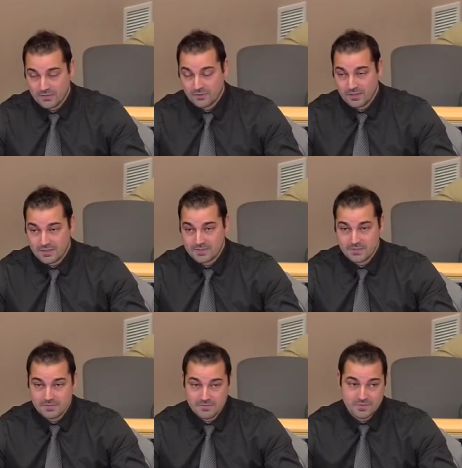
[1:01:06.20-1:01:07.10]
I
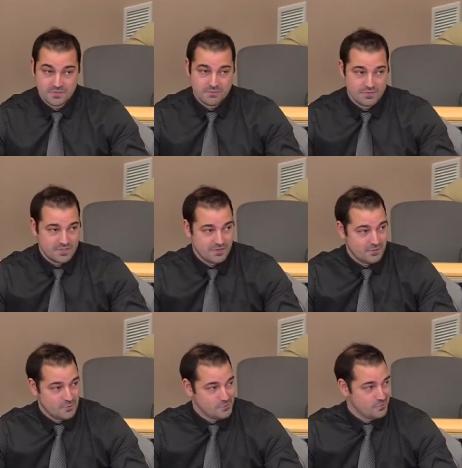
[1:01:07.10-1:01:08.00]
can't
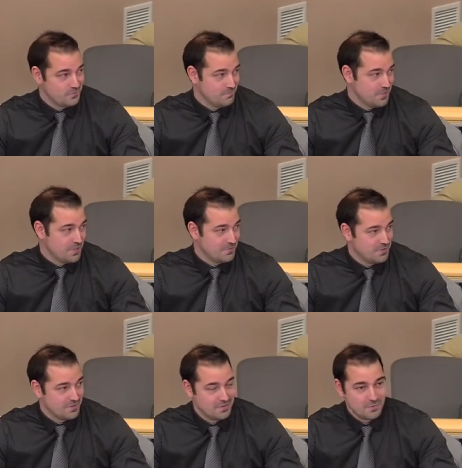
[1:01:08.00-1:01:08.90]
answer your
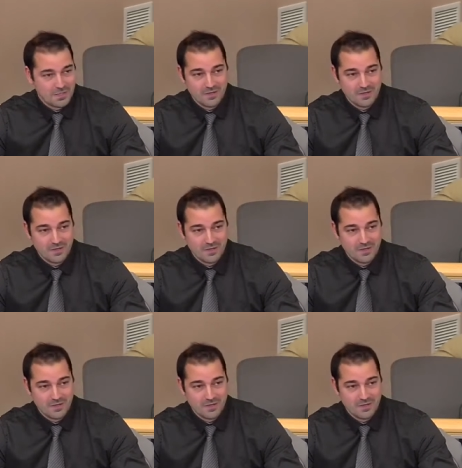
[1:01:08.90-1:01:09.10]
question.